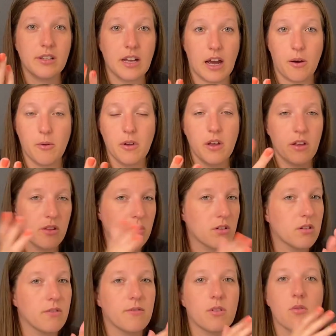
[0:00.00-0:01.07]
Now, there
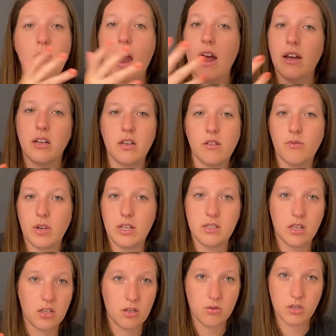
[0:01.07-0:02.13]
are a variety of ways
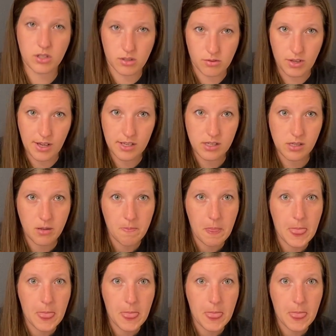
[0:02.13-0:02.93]
that you can do this.